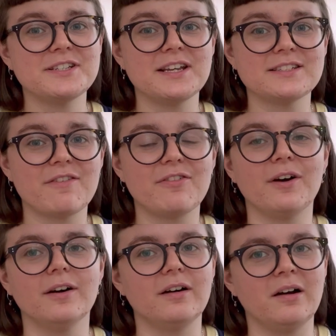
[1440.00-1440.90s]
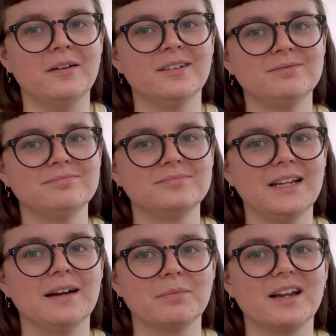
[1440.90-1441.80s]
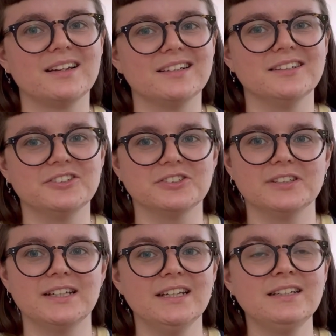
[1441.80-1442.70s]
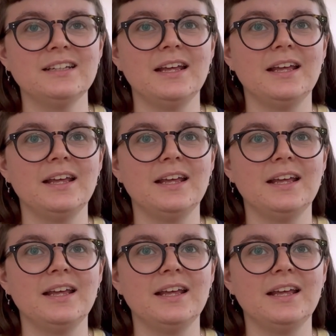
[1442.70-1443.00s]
years I've thought, oh yeah, I'm glad I didn't join in.